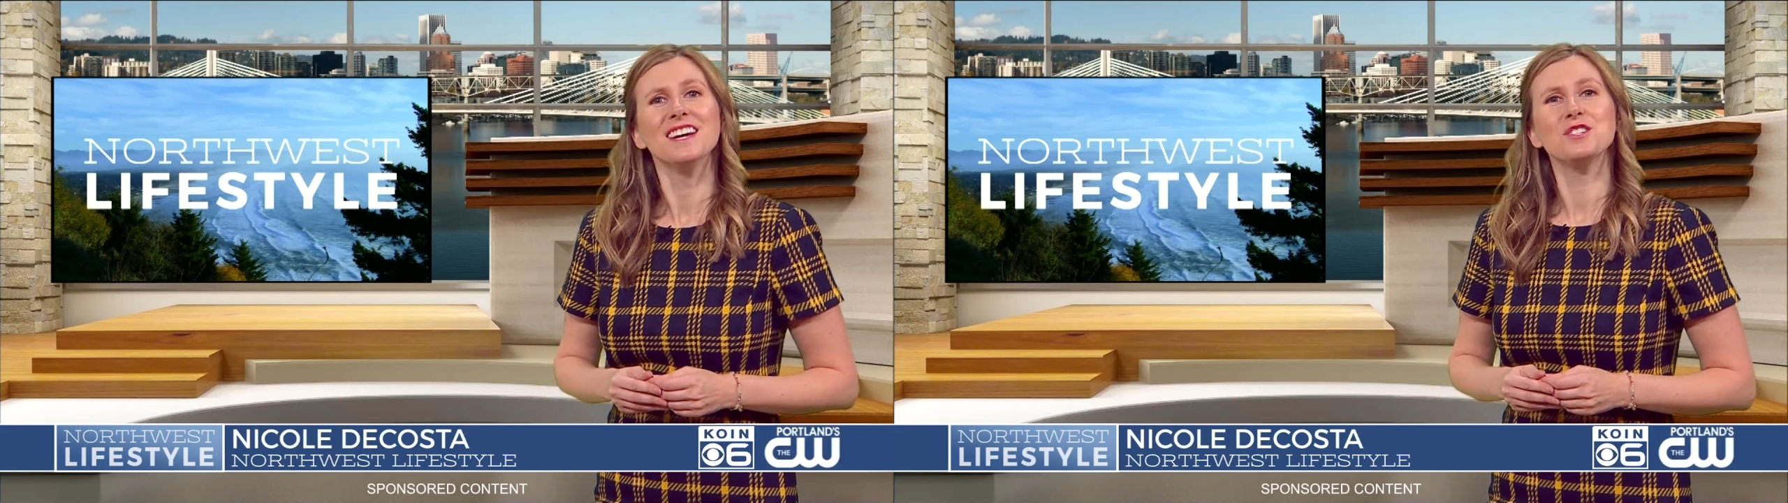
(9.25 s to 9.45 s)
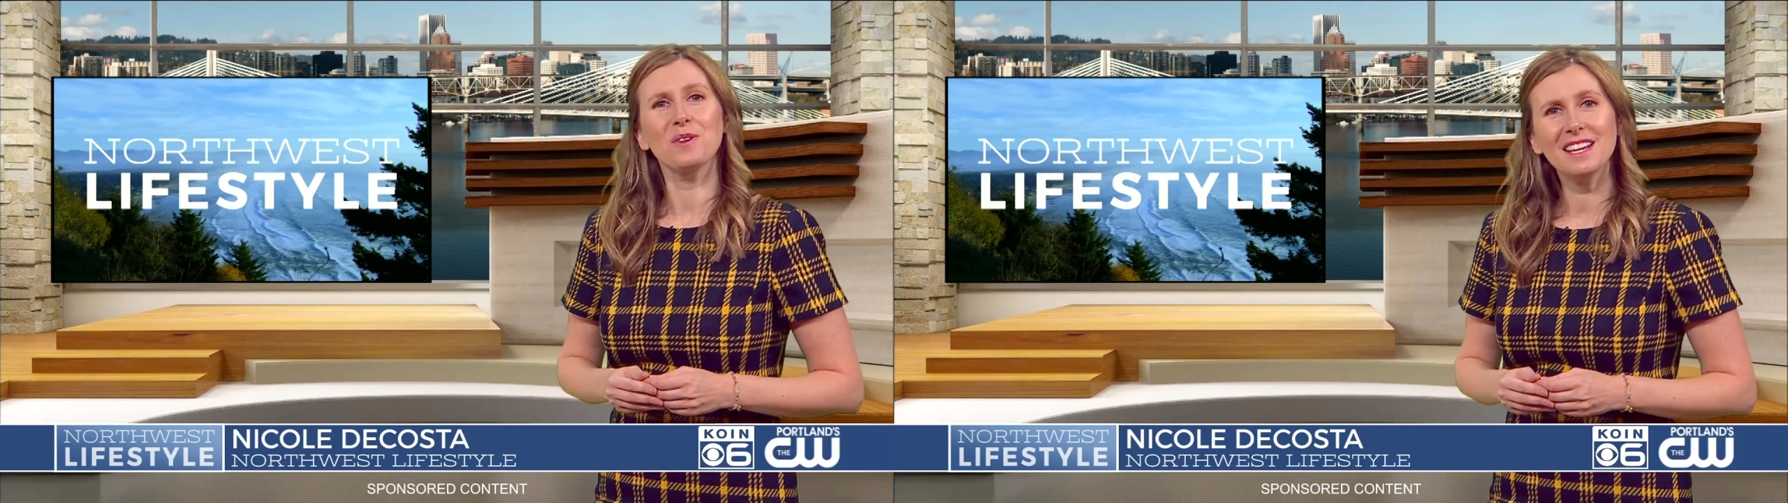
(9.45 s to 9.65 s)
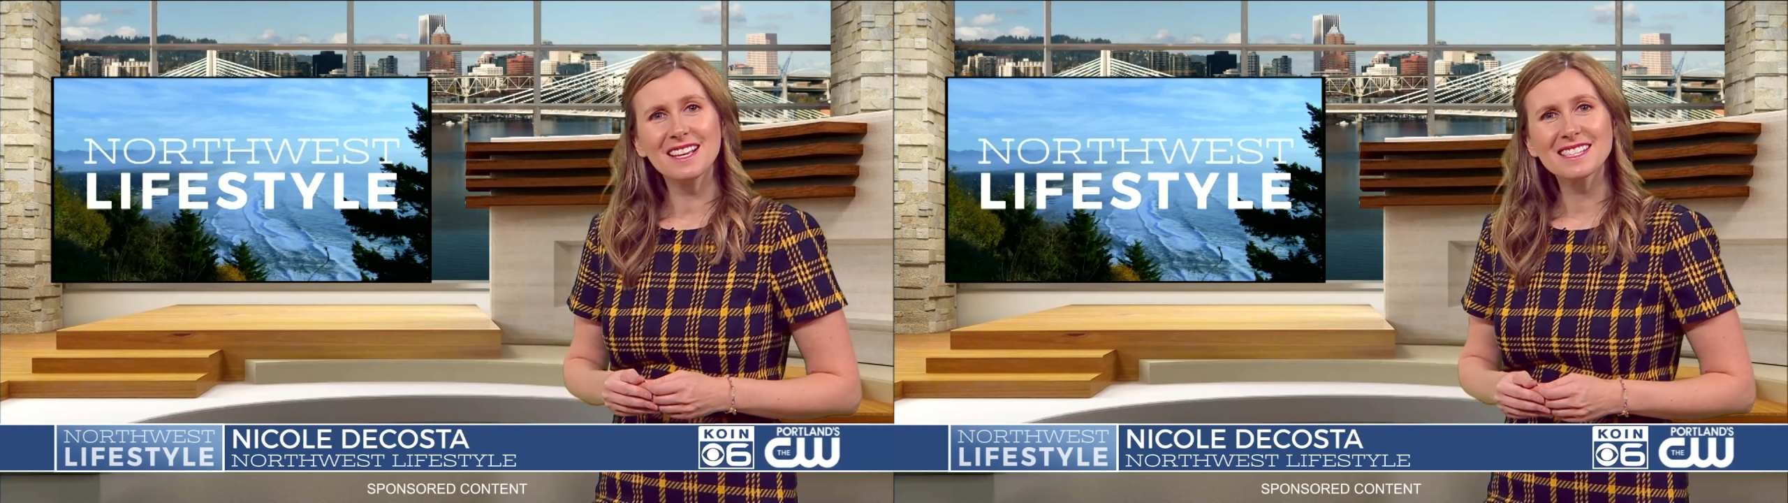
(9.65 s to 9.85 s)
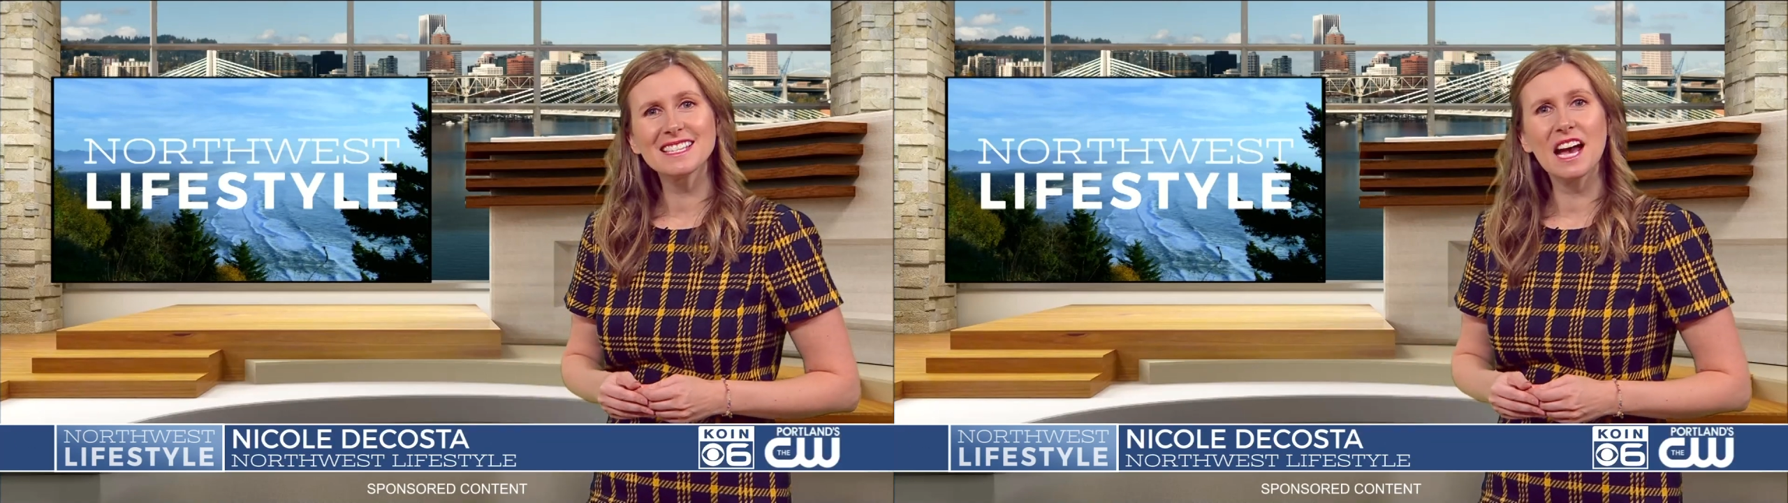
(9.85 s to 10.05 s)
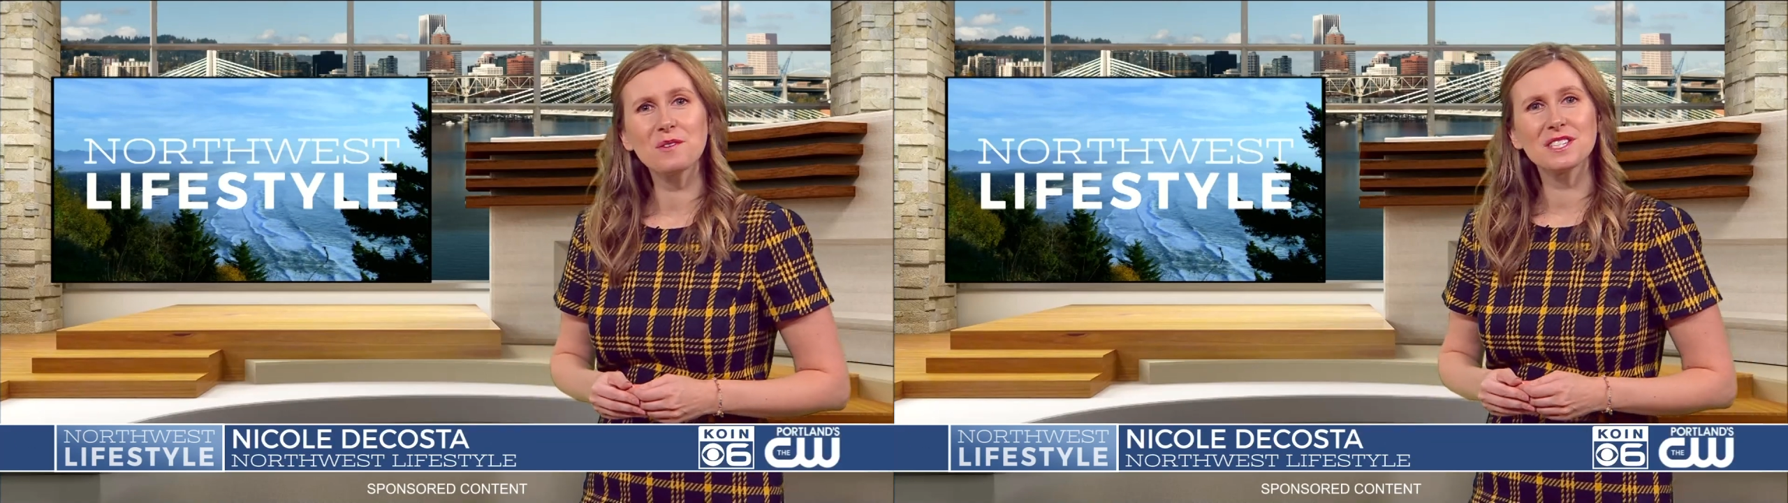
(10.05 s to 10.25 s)
Joining us
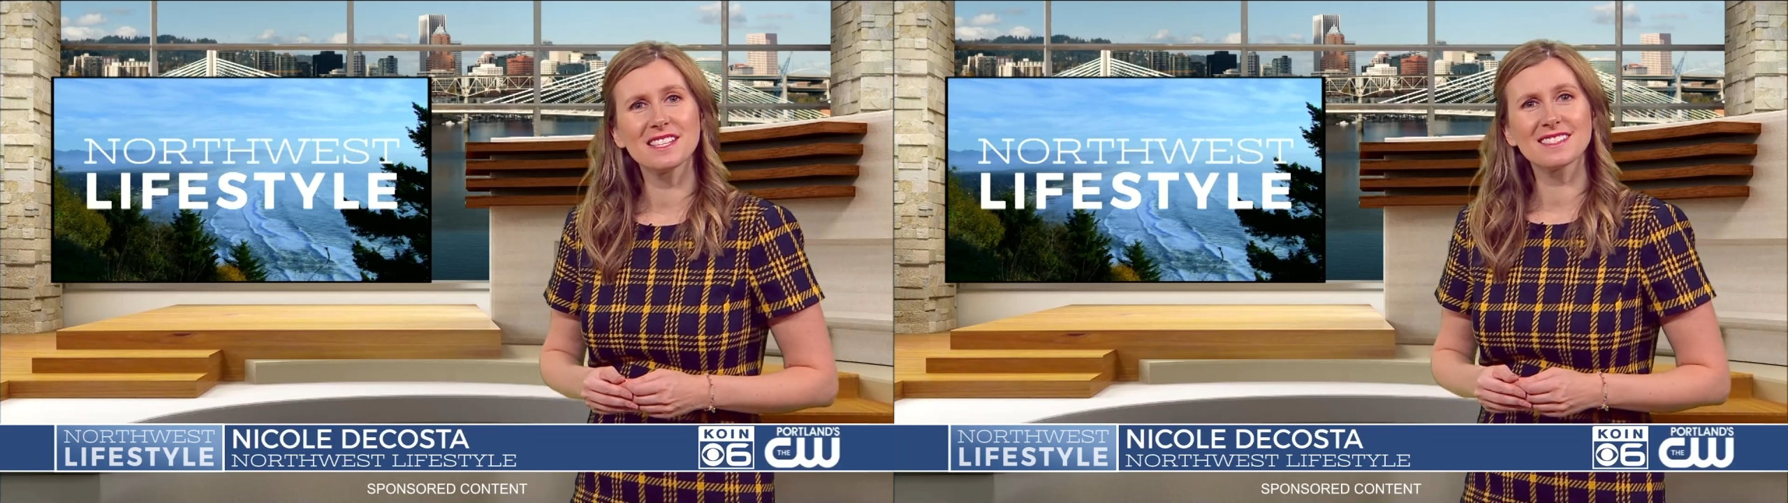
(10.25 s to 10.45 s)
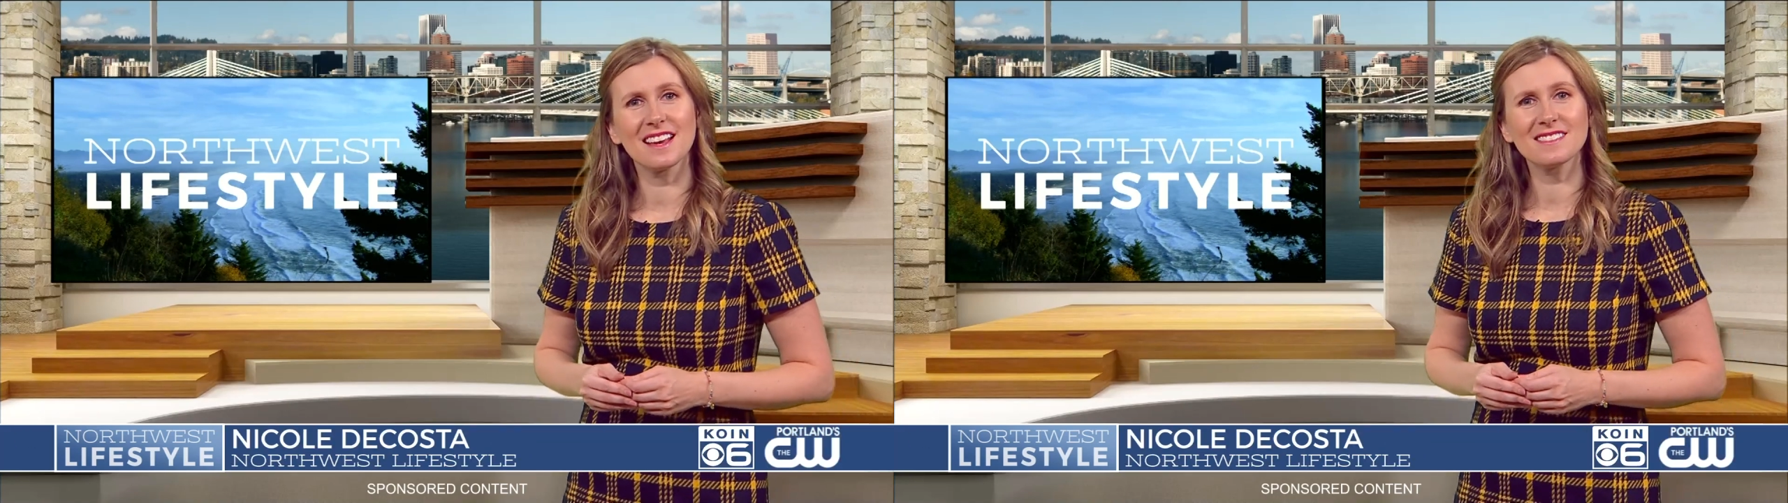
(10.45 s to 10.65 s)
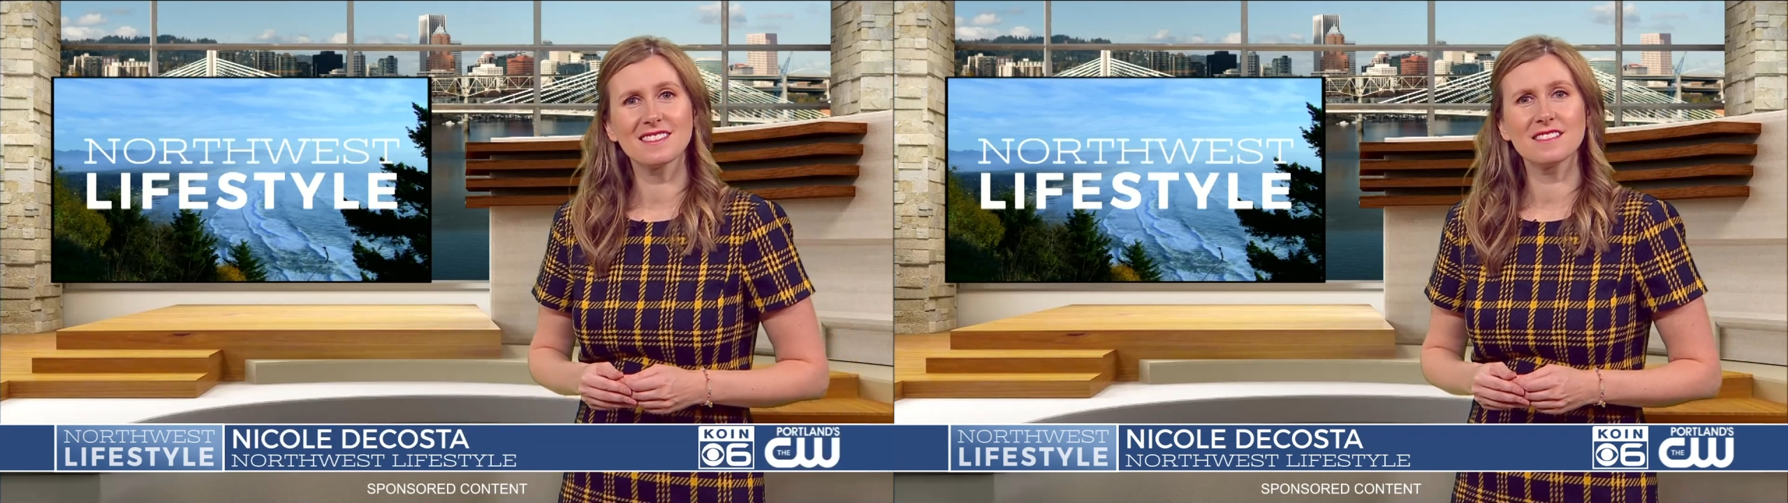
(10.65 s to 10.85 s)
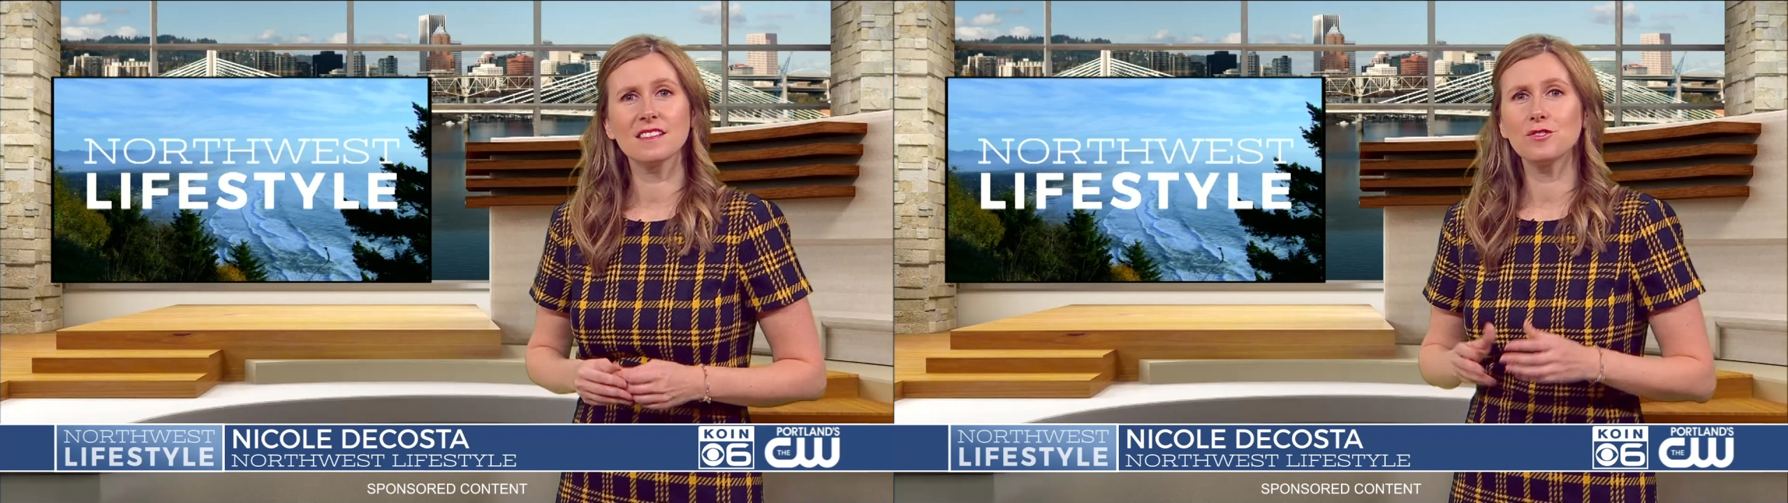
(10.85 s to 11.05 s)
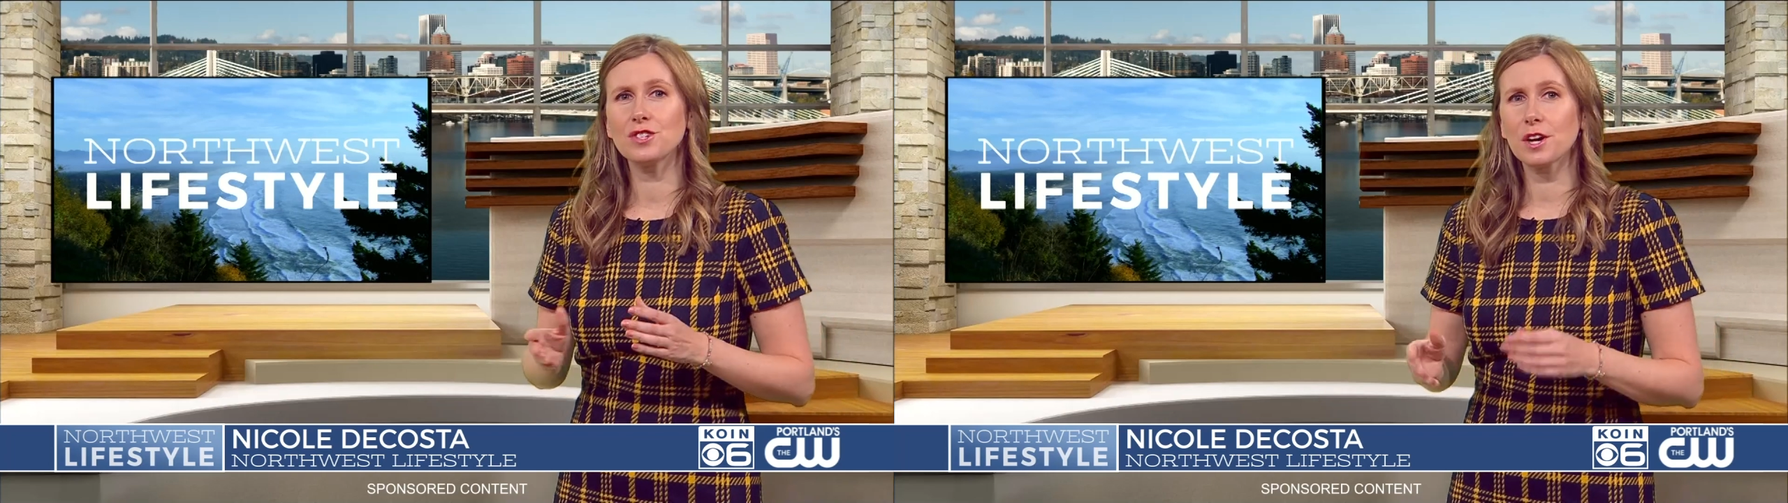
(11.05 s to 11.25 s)
now to discuss this
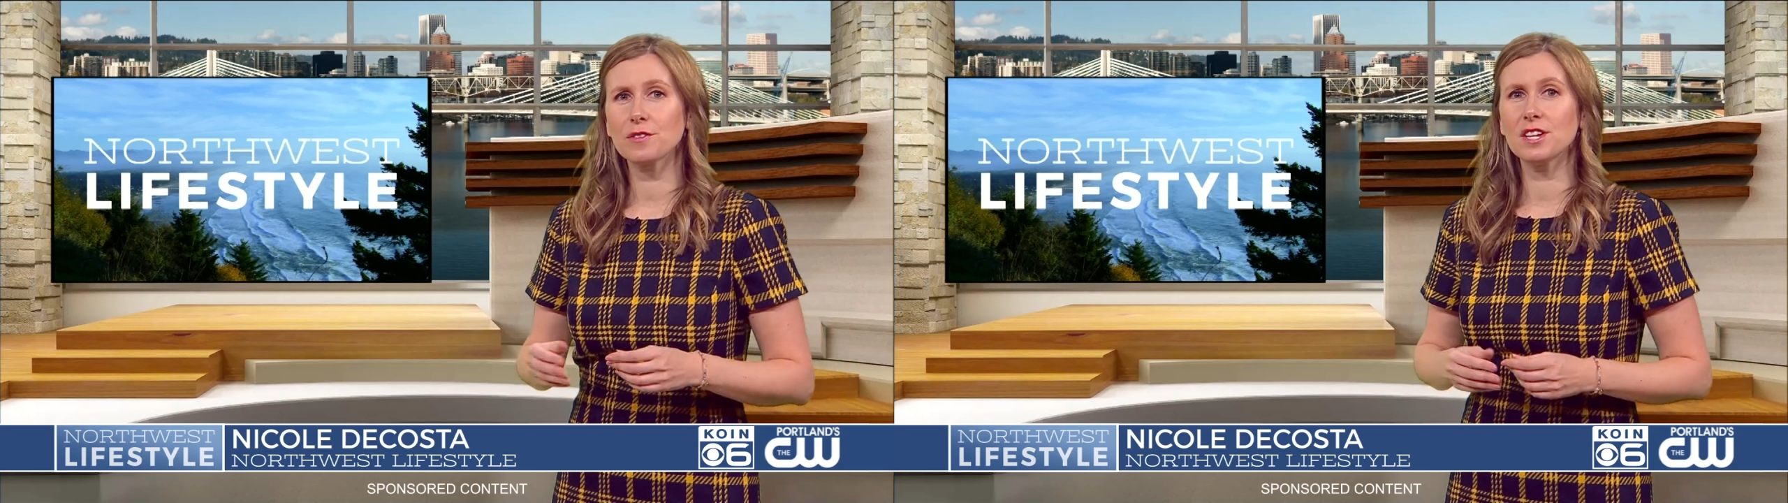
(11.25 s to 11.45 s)
and share